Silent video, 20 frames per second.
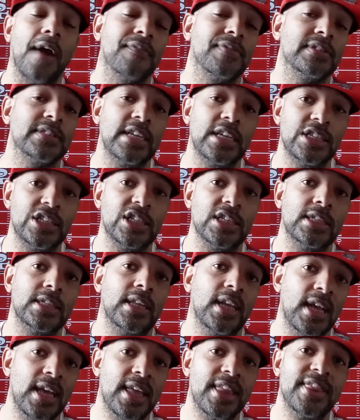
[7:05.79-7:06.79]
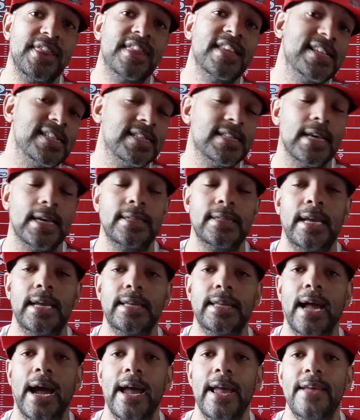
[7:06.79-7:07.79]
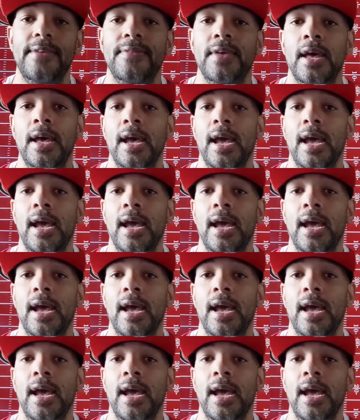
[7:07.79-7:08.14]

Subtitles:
conversation this Sunday night.